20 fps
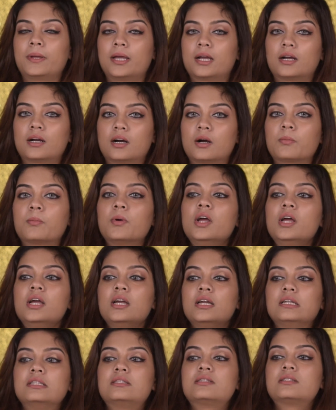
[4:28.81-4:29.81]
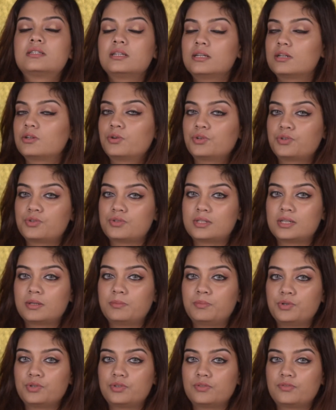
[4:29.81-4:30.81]
It's still going to
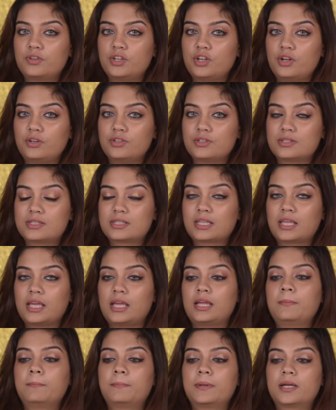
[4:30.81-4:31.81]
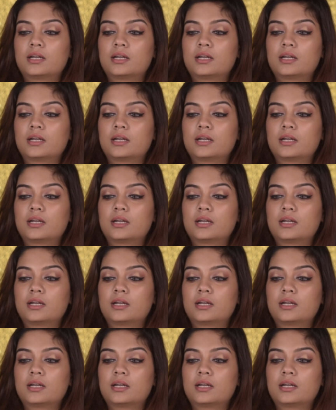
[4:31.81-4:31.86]
sit beautifully on your skin,